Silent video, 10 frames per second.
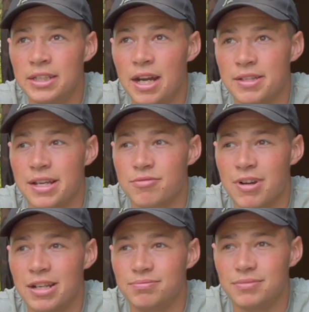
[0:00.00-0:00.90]
I was like,
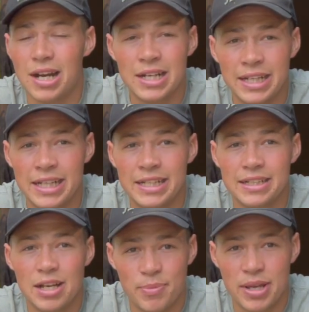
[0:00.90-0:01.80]
right, I need
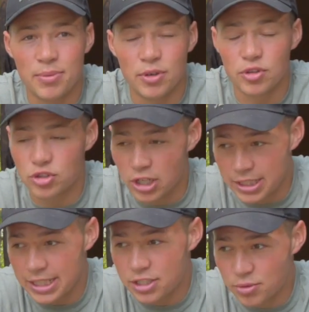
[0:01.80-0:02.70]
a bait boat. So I
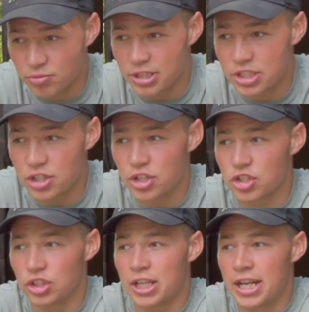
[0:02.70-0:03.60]
did some research
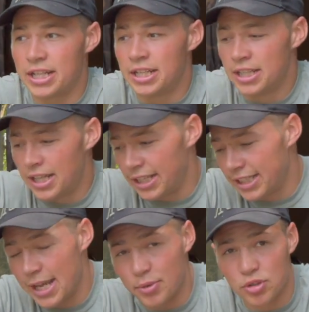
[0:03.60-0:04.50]
online and
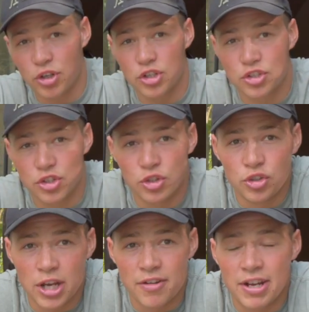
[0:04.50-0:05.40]
came across the New
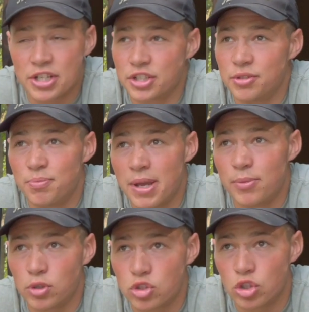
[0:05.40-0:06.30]
Direction Bait
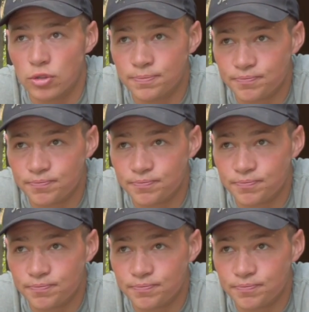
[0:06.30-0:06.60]
Boat 2.